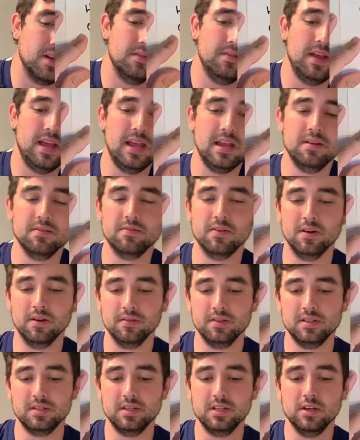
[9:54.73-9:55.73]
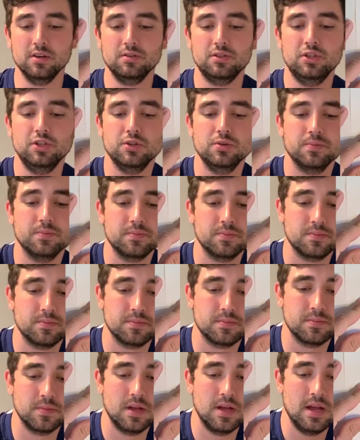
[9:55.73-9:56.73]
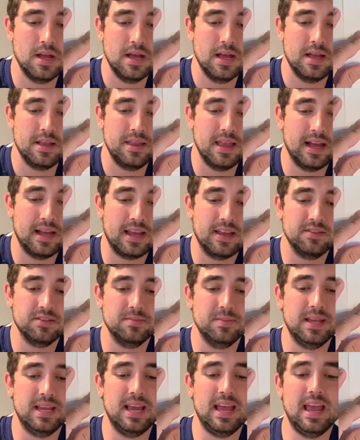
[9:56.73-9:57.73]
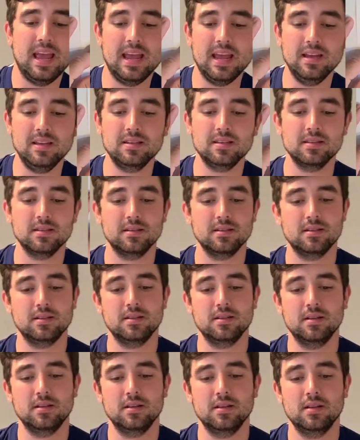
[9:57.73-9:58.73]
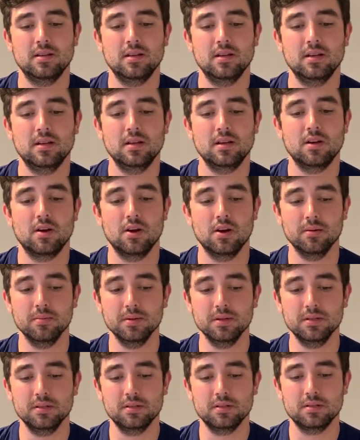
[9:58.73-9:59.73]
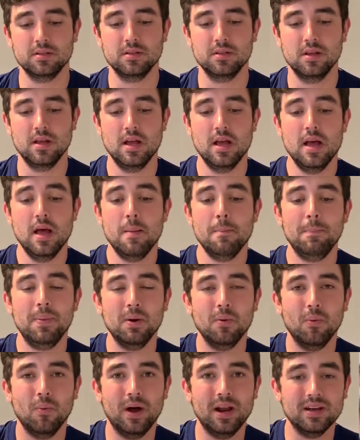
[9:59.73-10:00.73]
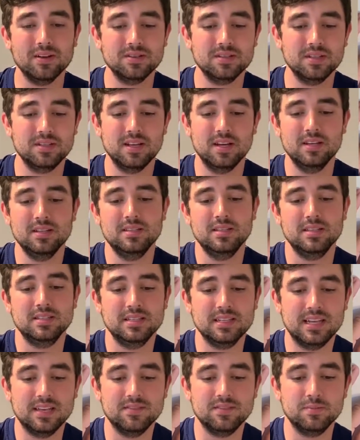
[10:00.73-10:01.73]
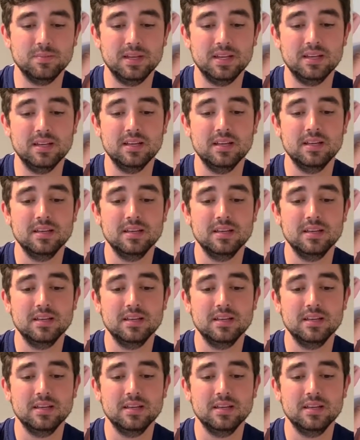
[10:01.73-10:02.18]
of 8 in front of the CO2? That gives me 8 carbons, but what else else it does is it gives me